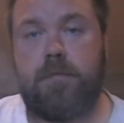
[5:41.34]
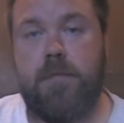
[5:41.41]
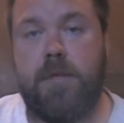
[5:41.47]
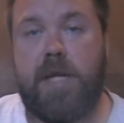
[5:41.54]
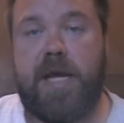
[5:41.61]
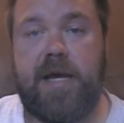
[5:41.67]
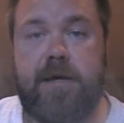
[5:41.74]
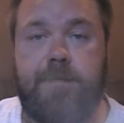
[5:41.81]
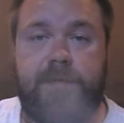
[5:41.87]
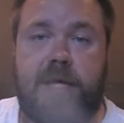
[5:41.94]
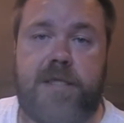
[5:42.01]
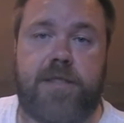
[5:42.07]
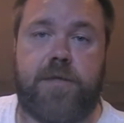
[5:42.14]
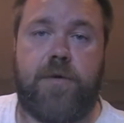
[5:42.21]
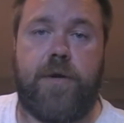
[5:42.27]
Yeah,
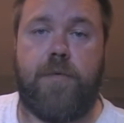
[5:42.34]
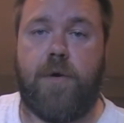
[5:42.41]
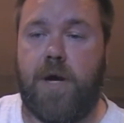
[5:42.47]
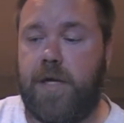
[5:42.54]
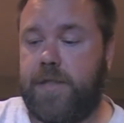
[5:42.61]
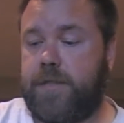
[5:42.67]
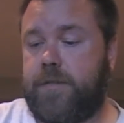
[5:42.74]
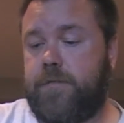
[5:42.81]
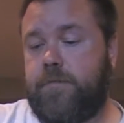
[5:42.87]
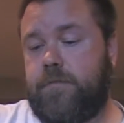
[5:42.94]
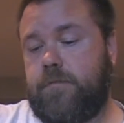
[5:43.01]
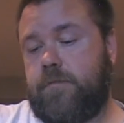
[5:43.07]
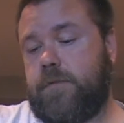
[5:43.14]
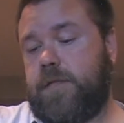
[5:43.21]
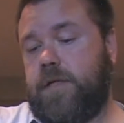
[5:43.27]
that's 30 watts.
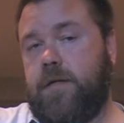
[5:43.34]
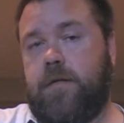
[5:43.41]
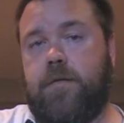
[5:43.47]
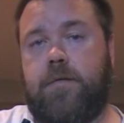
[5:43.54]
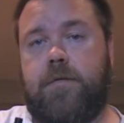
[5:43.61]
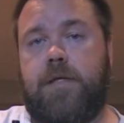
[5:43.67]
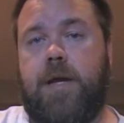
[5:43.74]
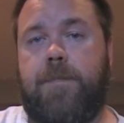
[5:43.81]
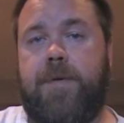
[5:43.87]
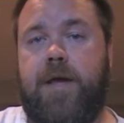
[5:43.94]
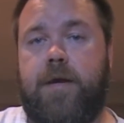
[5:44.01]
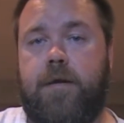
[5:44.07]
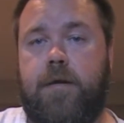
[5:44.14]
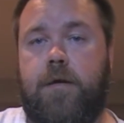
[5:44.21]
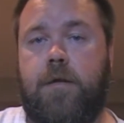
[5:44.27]
So not
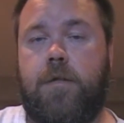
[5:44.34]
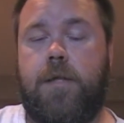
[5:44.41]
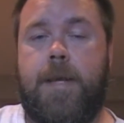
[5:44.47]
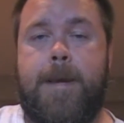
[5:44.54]
bad at all.